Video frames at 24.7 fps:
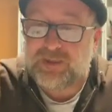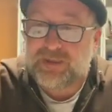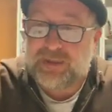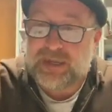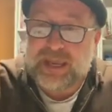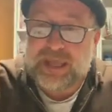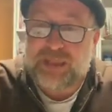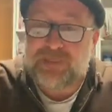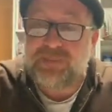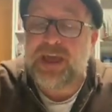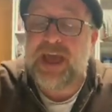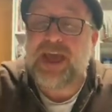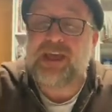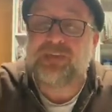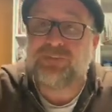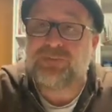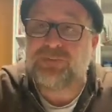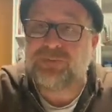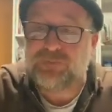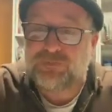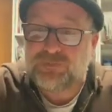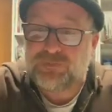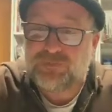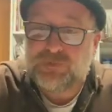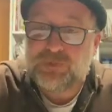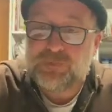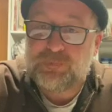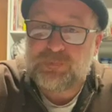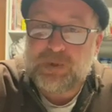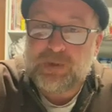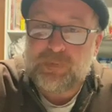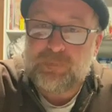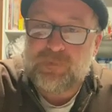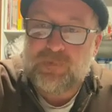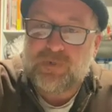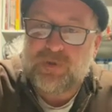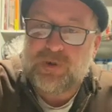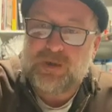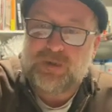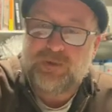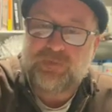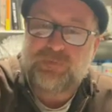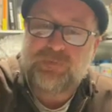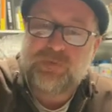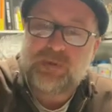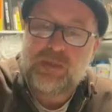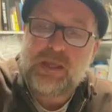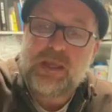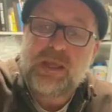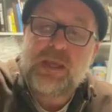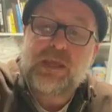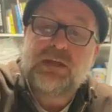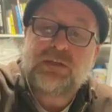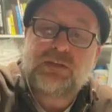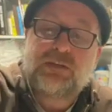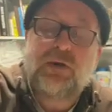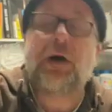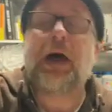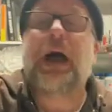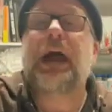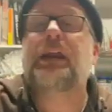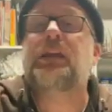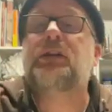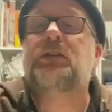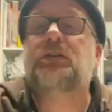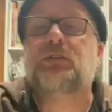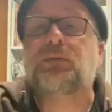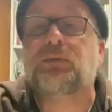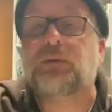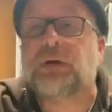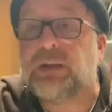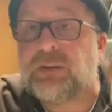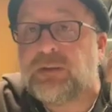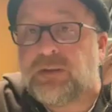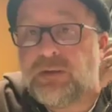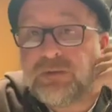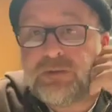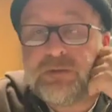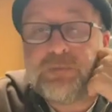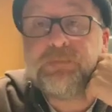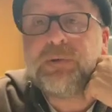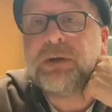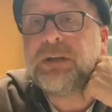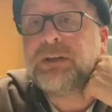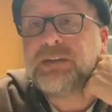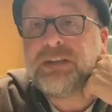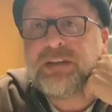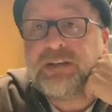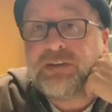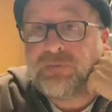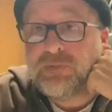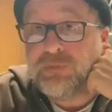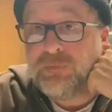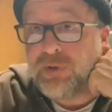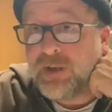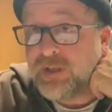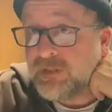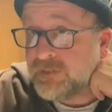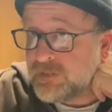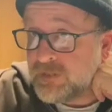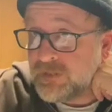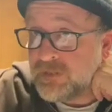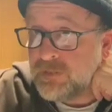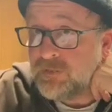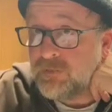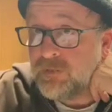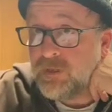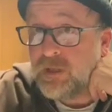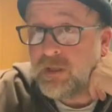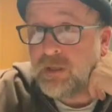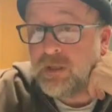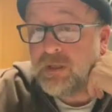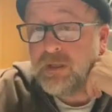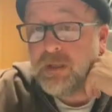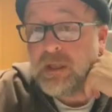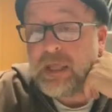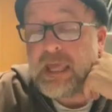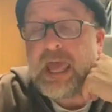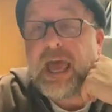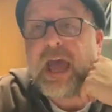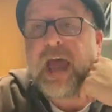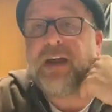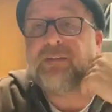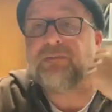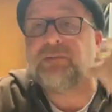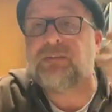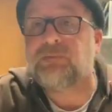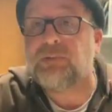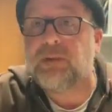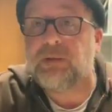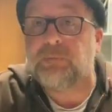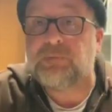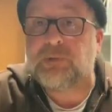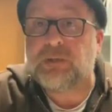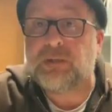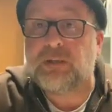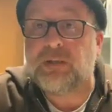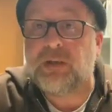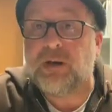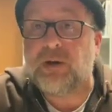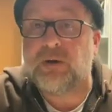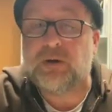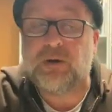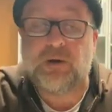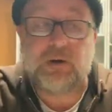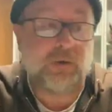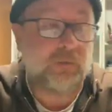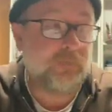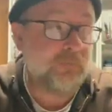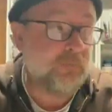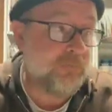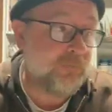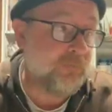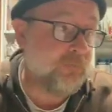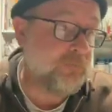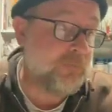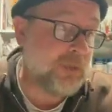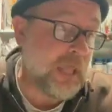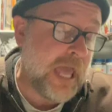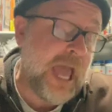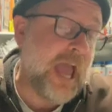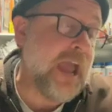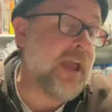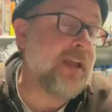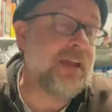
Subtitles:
and that's super important. So how do you do it? There's a bunch of different ways to do it. I've developed, or I